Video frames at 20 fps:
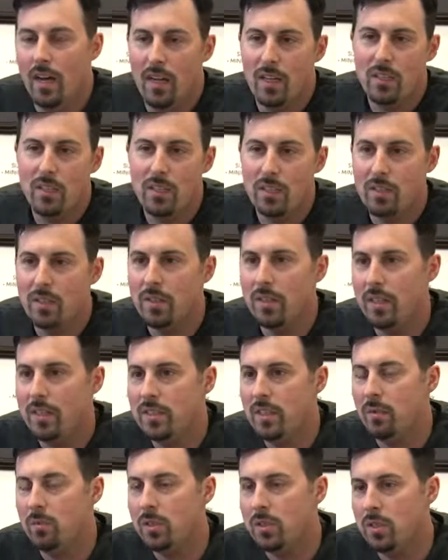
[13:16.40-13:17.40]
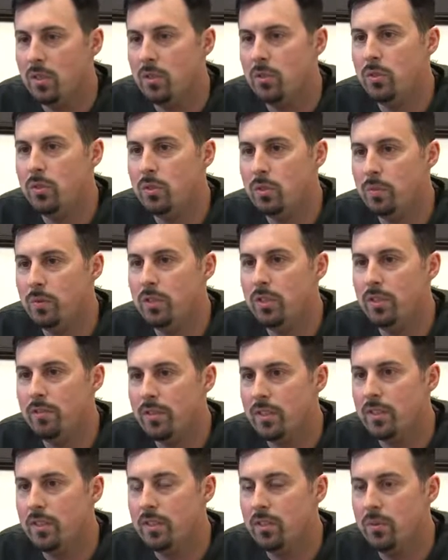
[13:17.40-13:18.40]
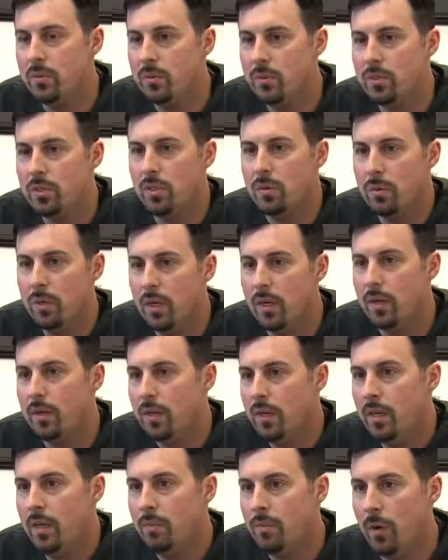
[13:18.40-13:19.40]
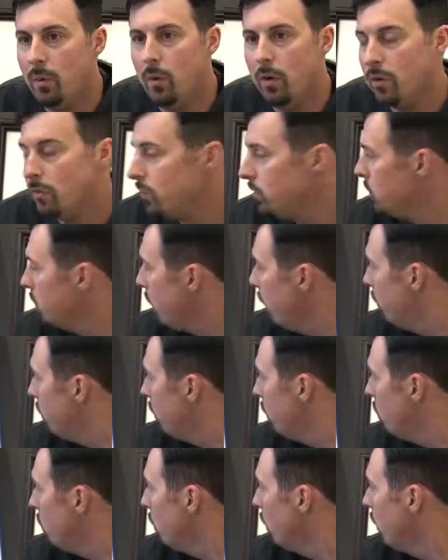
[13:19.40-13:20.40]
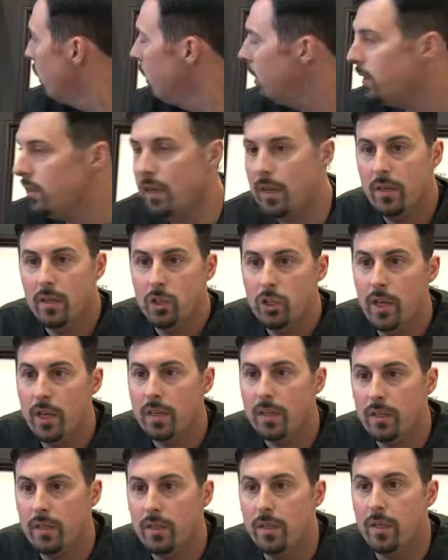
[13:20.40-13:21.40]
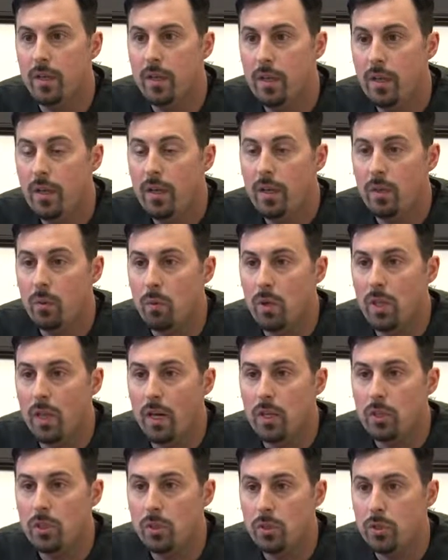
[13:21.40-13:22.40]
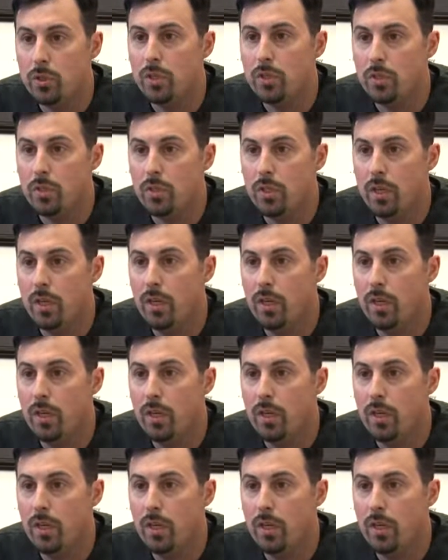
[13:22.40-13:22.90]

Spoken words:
so they said it was a little too specific to use. So my wonderful staff here went ahead and checked, and there were a lot of surgeons